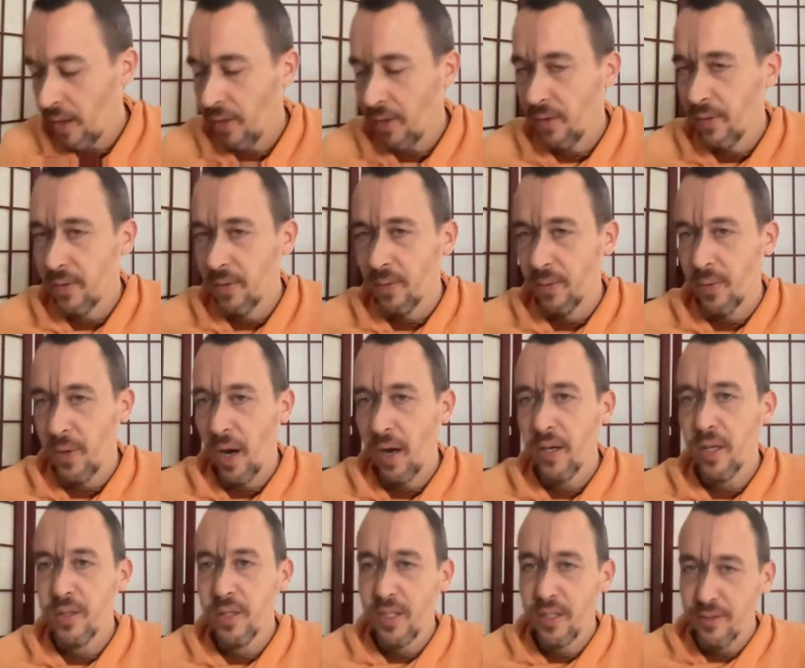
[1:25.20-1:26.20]
So we are
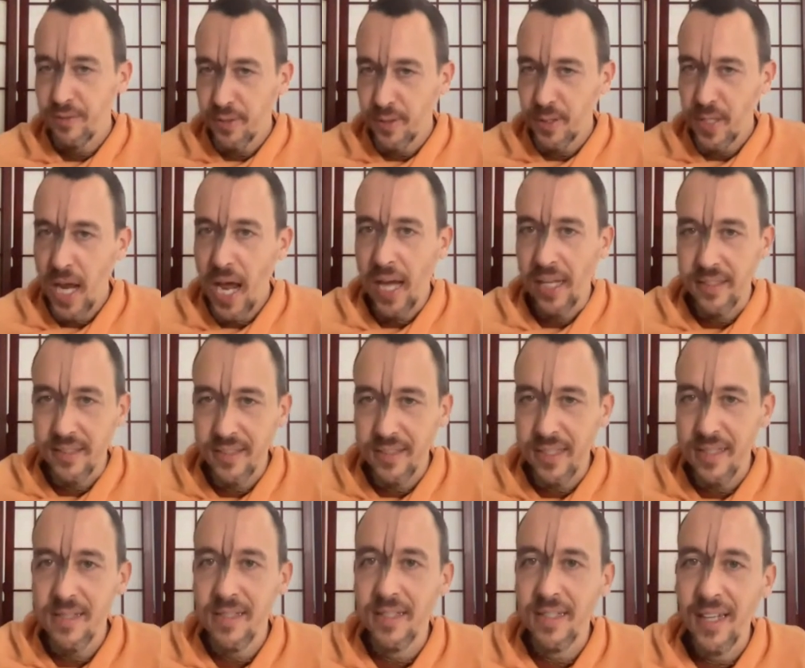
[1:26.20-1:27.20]
not here for that,
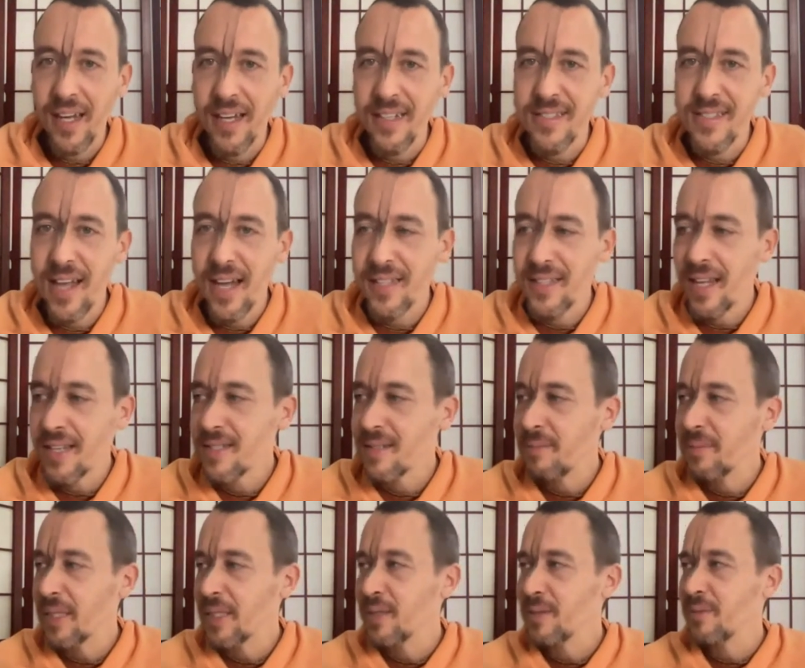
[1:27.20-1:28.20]
just in case. That
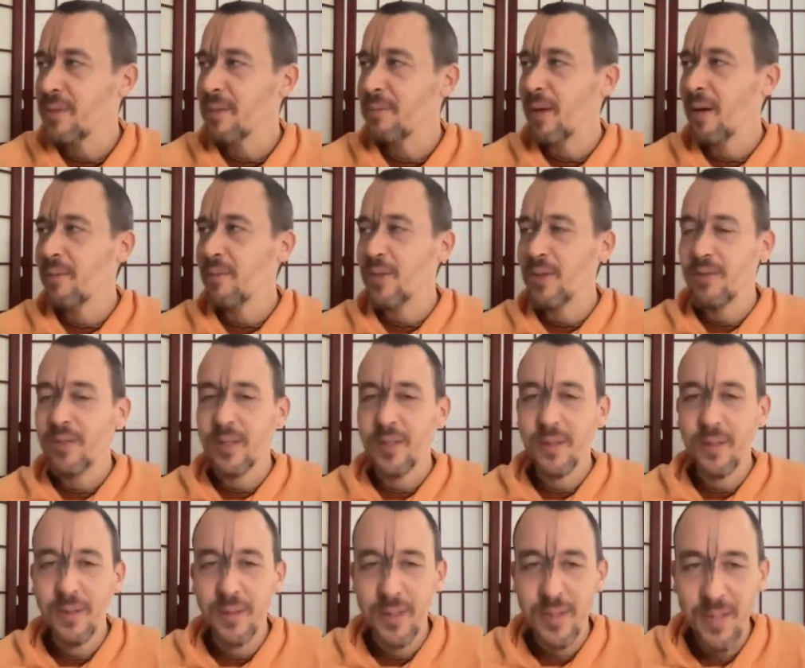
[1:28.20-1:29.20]
doesn't mean to be a member of the
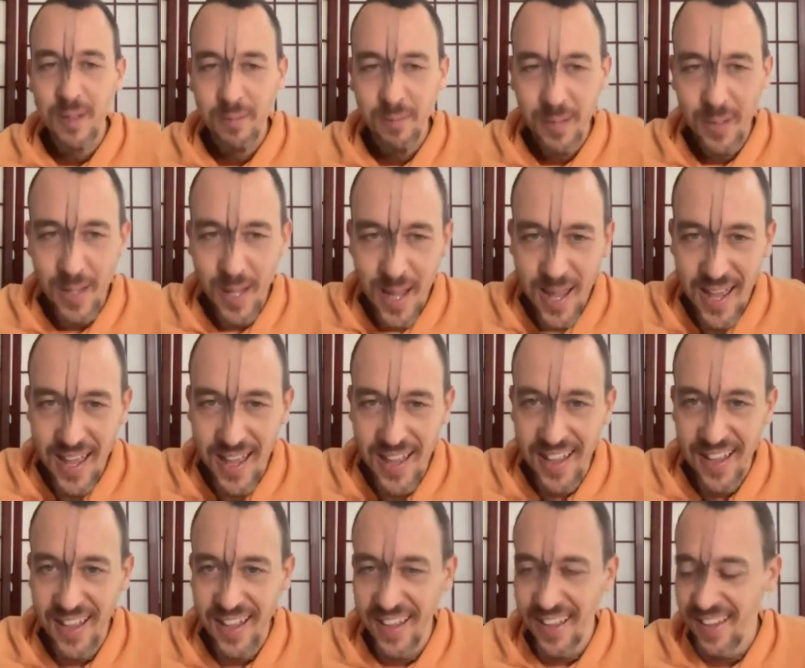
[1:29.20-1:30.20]
Gaudiya
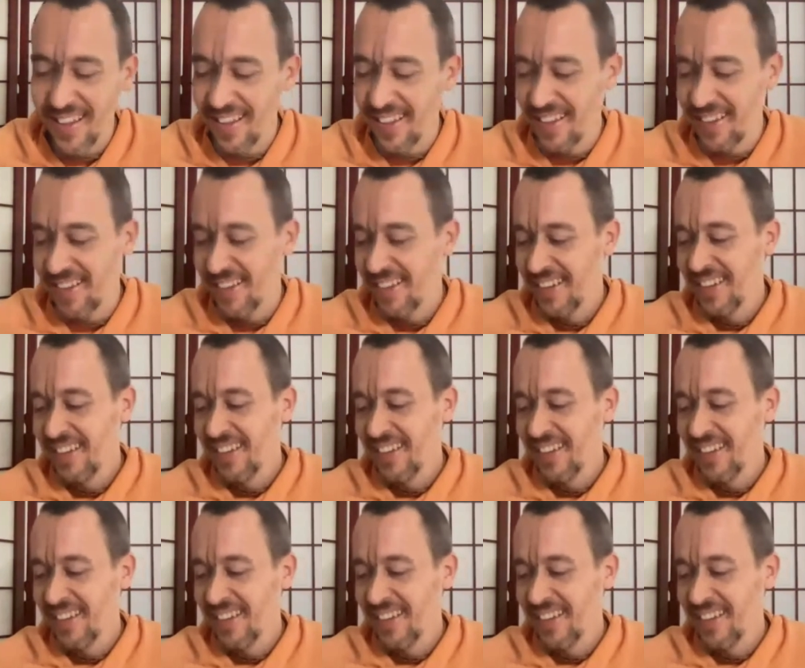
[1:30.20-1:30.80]
Sampradaya.